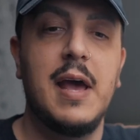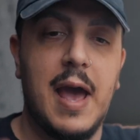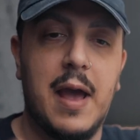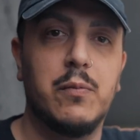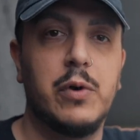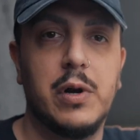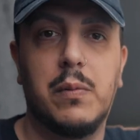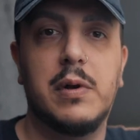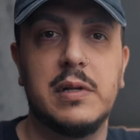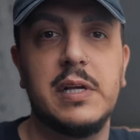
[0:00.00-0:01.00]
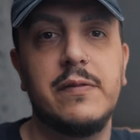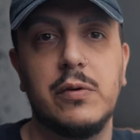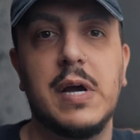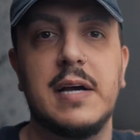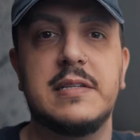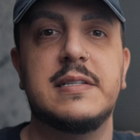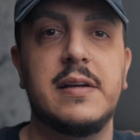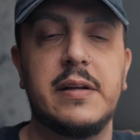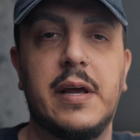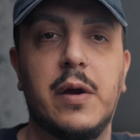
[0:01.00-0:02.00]
And we don't want to leave you guys
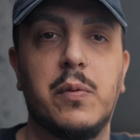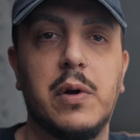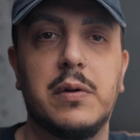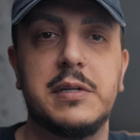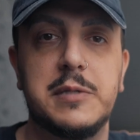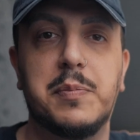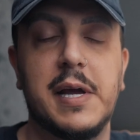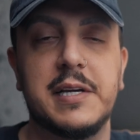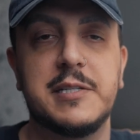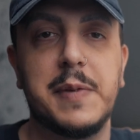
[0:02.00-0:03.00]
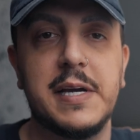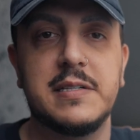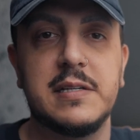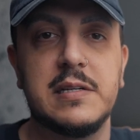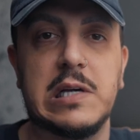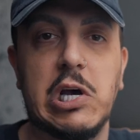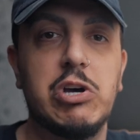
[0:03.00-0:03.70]
sitting there with all these blank spaces.